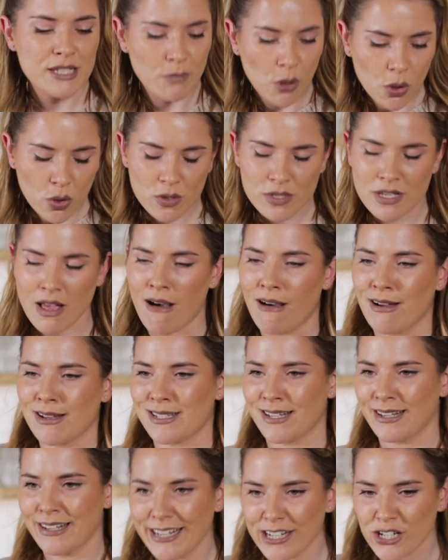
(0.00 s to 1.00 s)
S'mores are
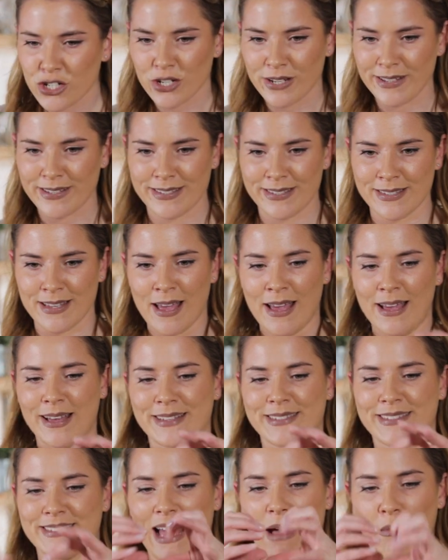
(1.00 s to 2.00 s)
delicious,
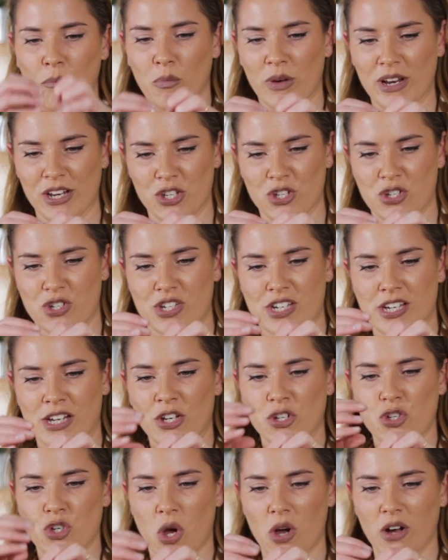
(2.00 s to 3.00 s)
sandwiched,
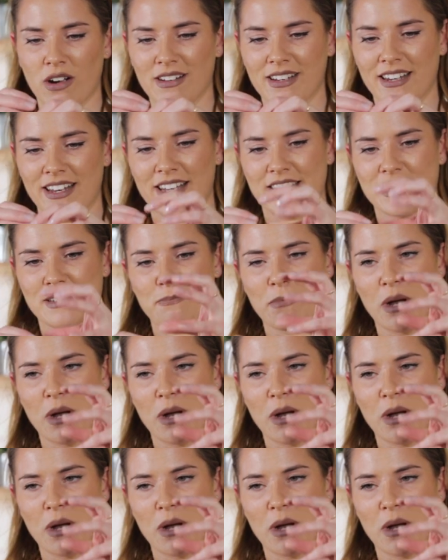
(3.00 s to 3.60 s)
chocolate,